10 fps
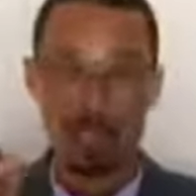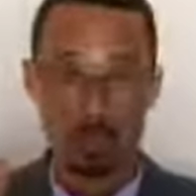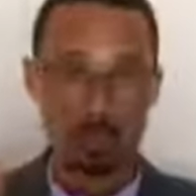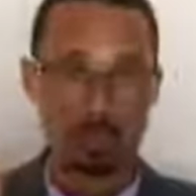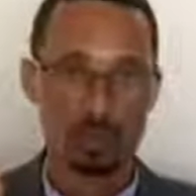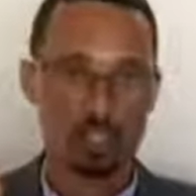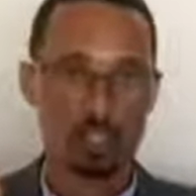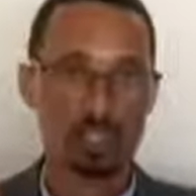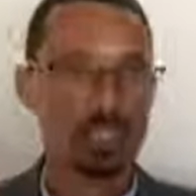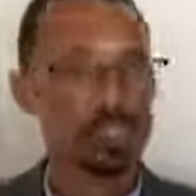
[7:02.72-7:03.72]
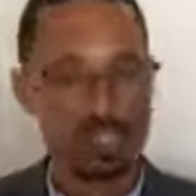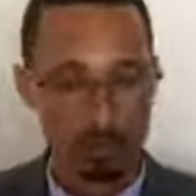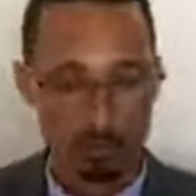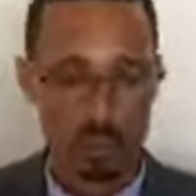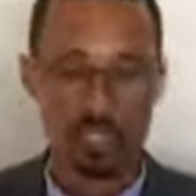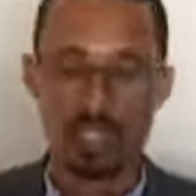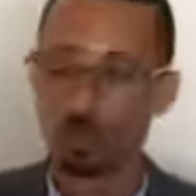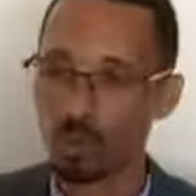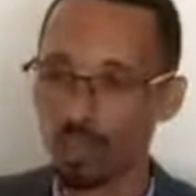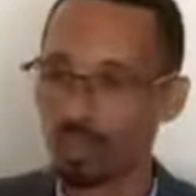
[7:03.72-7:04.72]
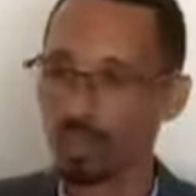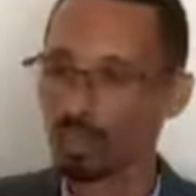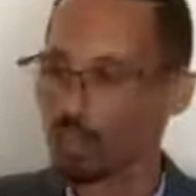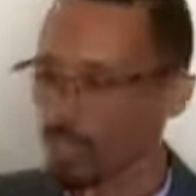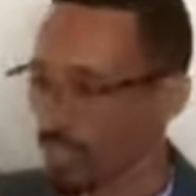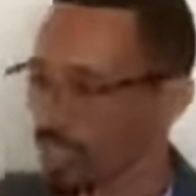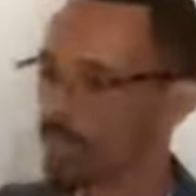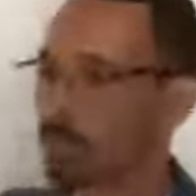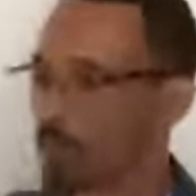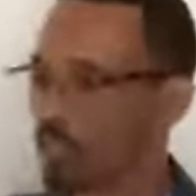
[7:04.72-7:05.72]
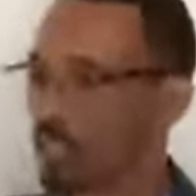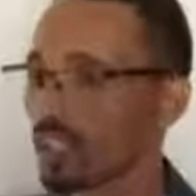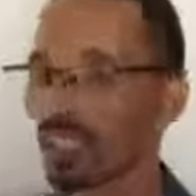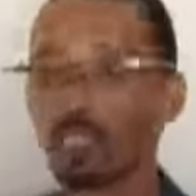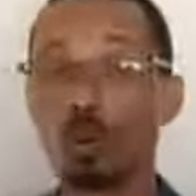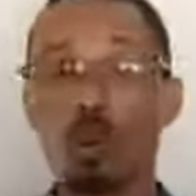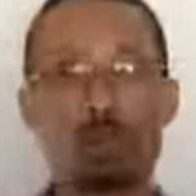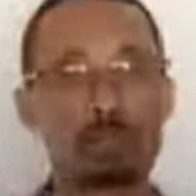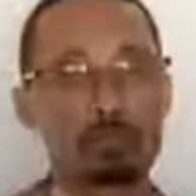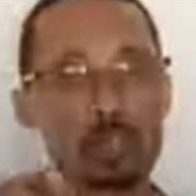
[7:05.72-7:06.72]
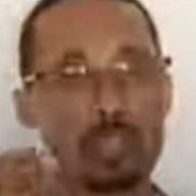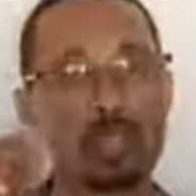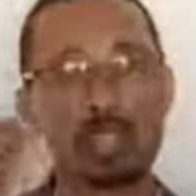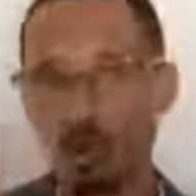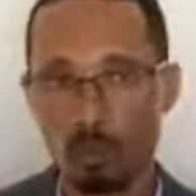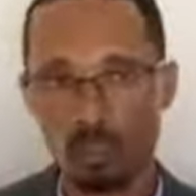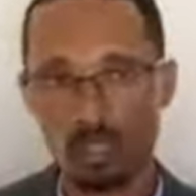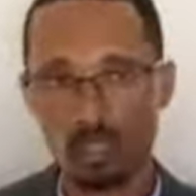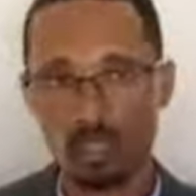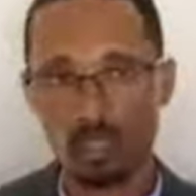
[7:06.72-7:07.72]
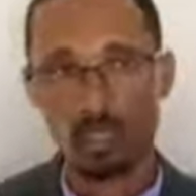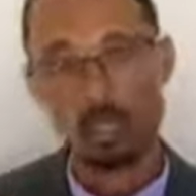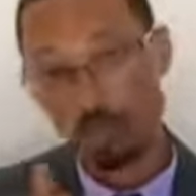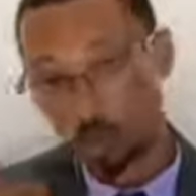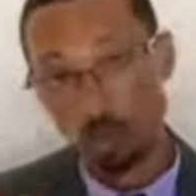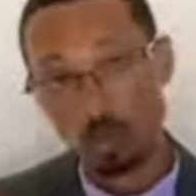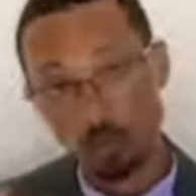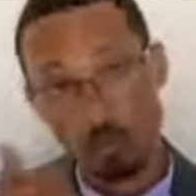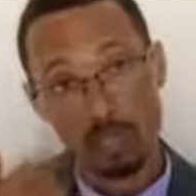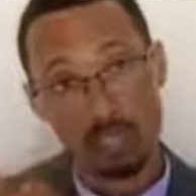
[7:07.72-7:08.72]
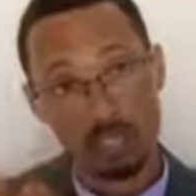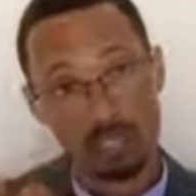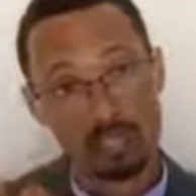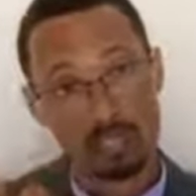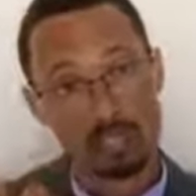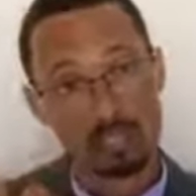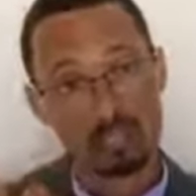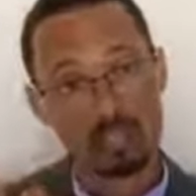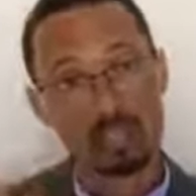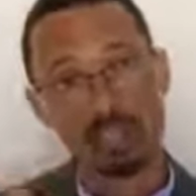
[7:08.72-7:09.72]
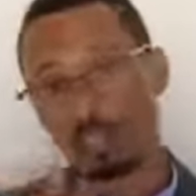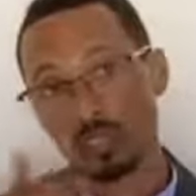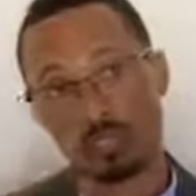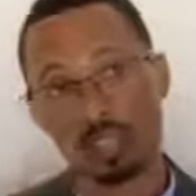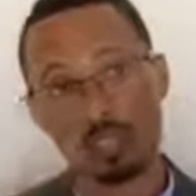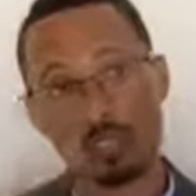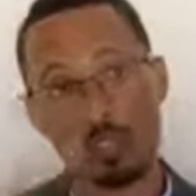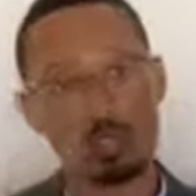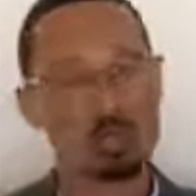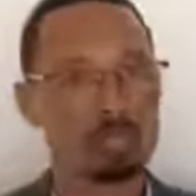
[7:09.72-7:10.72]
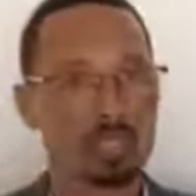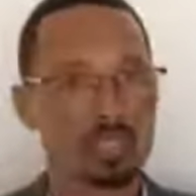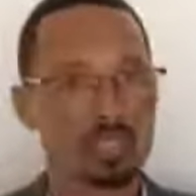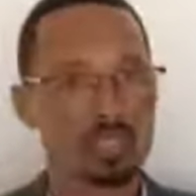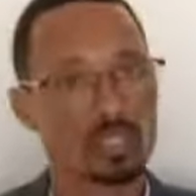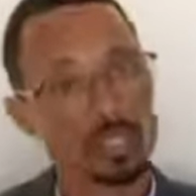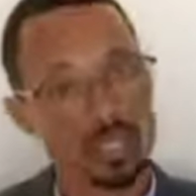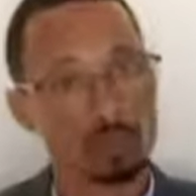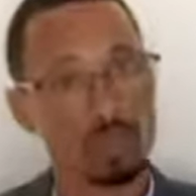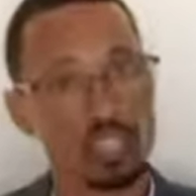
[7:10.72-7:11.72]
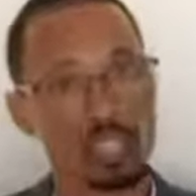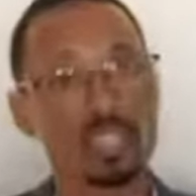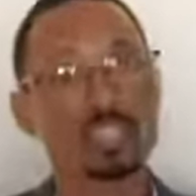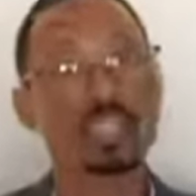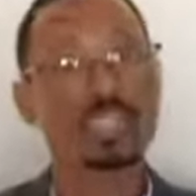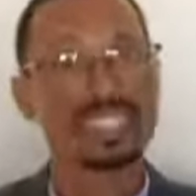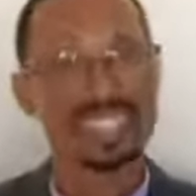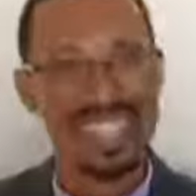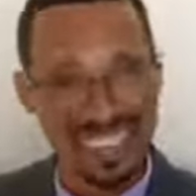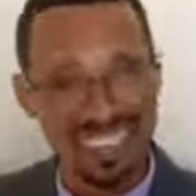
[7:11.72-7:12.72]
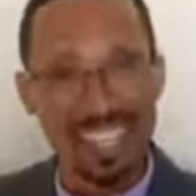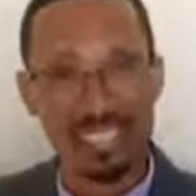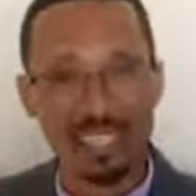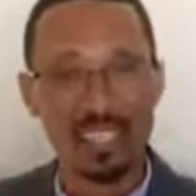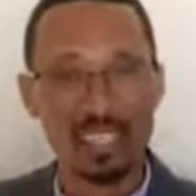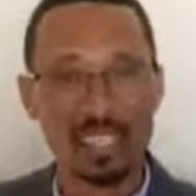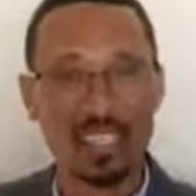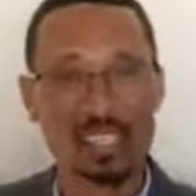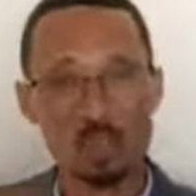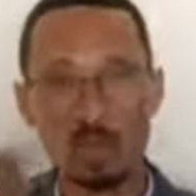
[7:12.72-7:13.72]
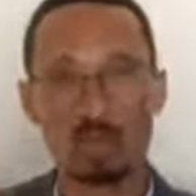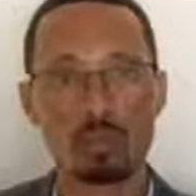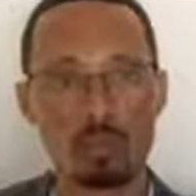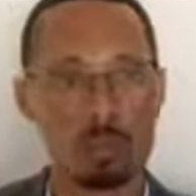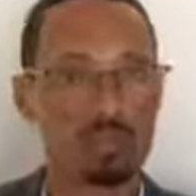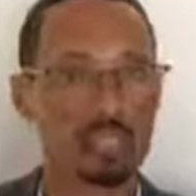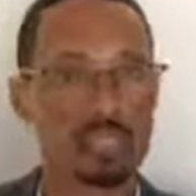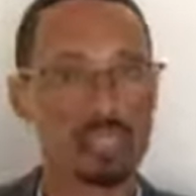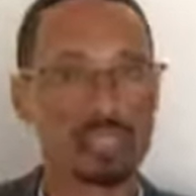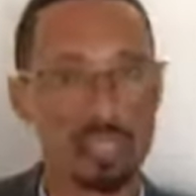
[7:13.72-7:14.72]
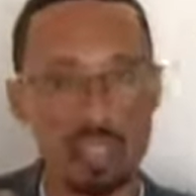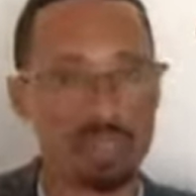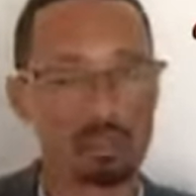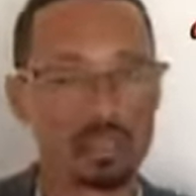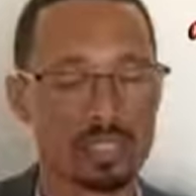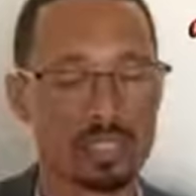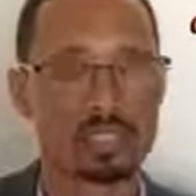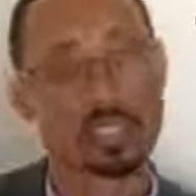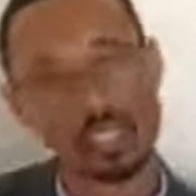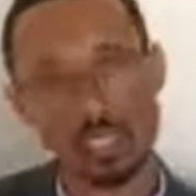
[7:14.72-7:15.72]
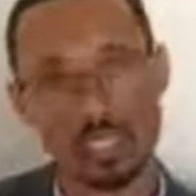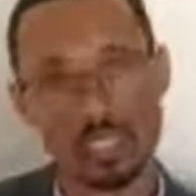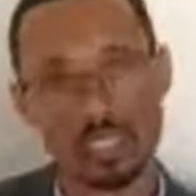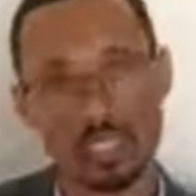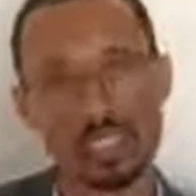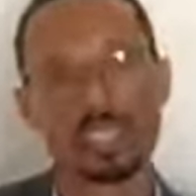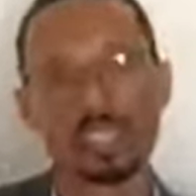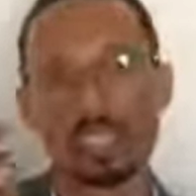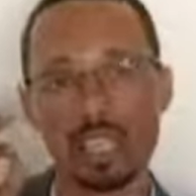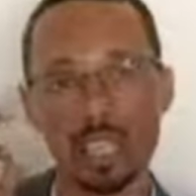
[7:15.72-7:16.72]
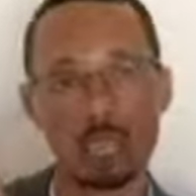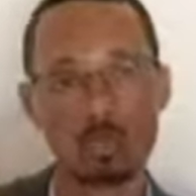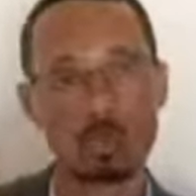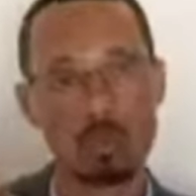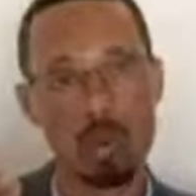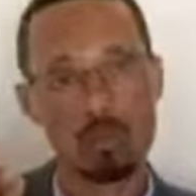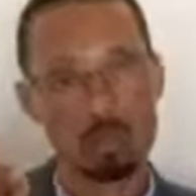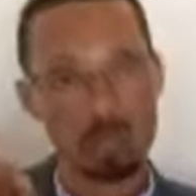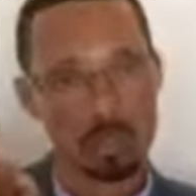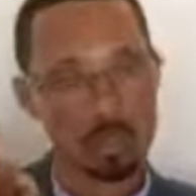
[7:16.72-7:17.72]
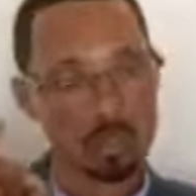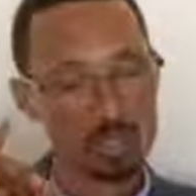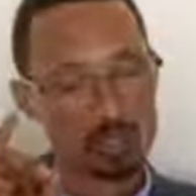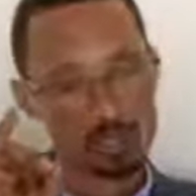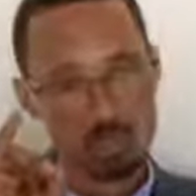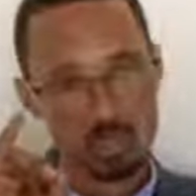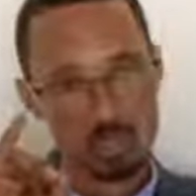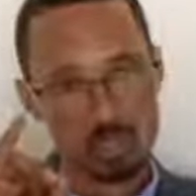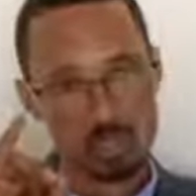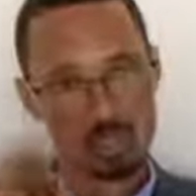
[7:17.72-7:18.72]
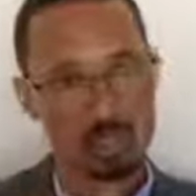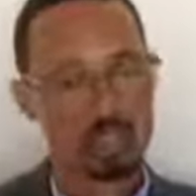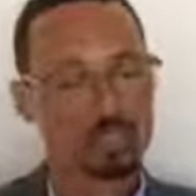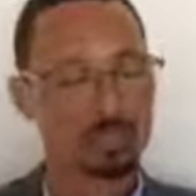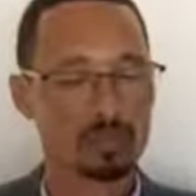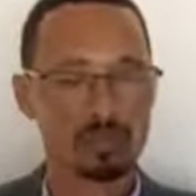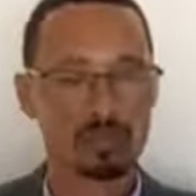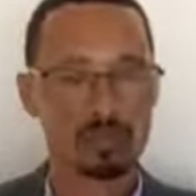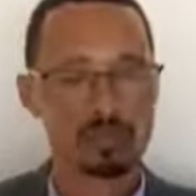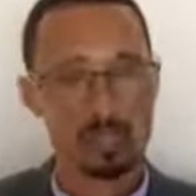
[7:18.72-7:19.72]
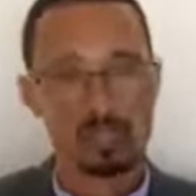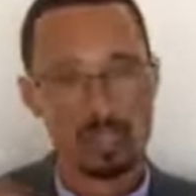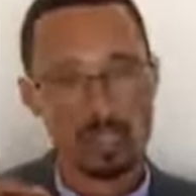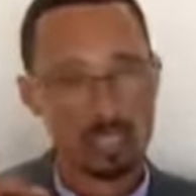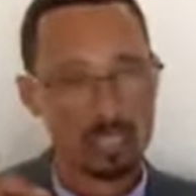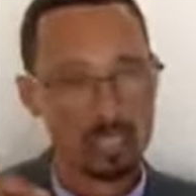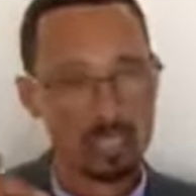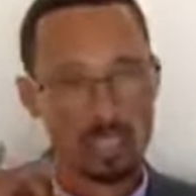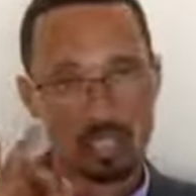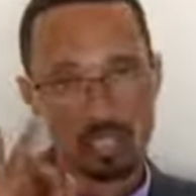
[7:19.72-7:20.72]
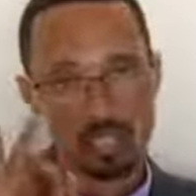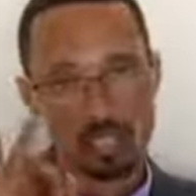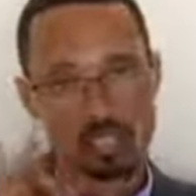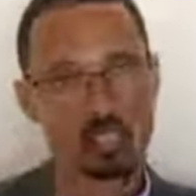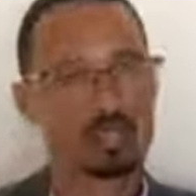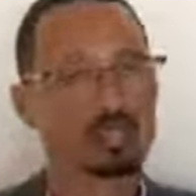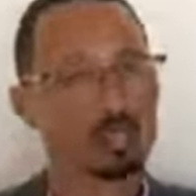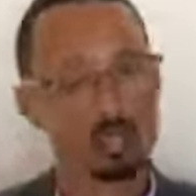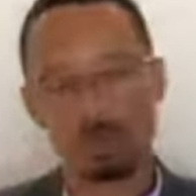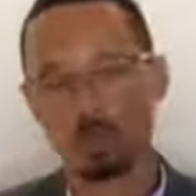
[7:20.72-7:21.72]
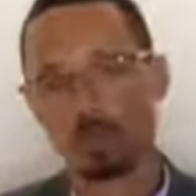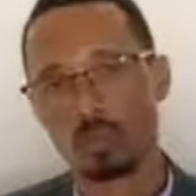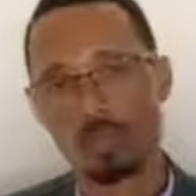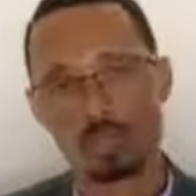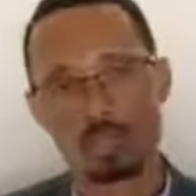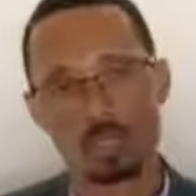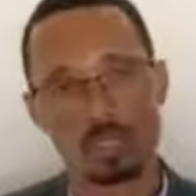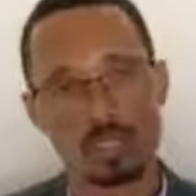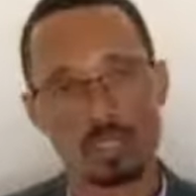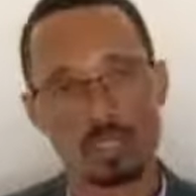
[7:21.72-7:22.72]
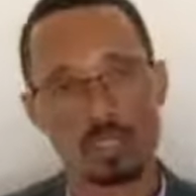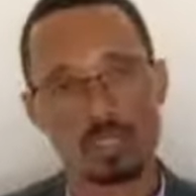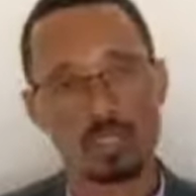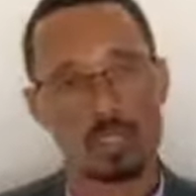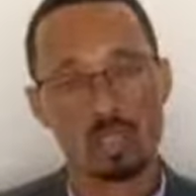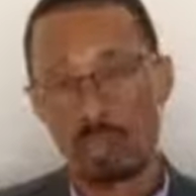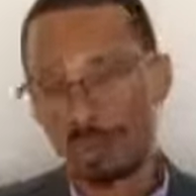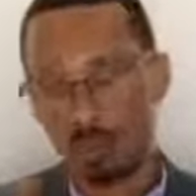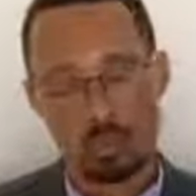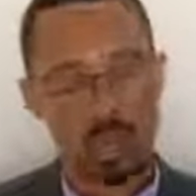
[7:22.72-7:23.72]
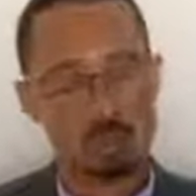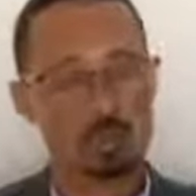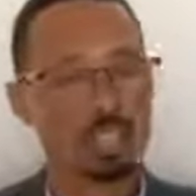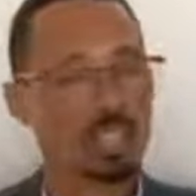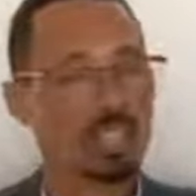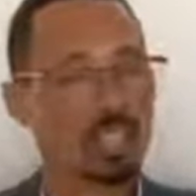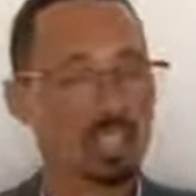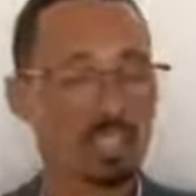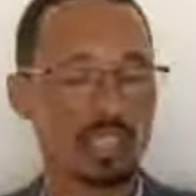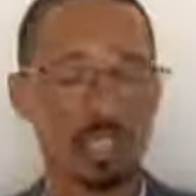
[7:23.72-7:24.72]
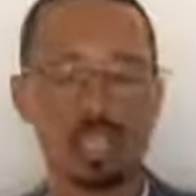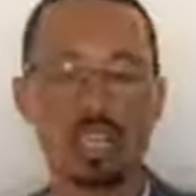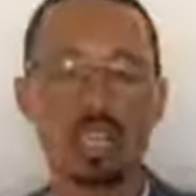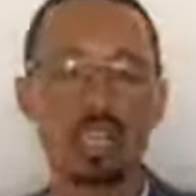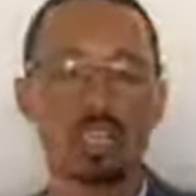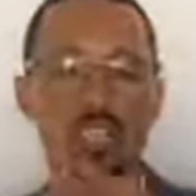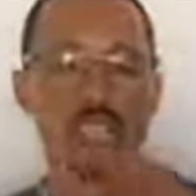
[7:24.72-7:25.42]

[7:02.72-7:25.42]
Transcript: Small business is a business which is independently owned and operated, not dominated in its field of operation, and meets certain standard of number of employees and capital. Generally, there are two approaches to define a small business enterprise: size criteria and economic or control criteria. When it comes to the size criteria,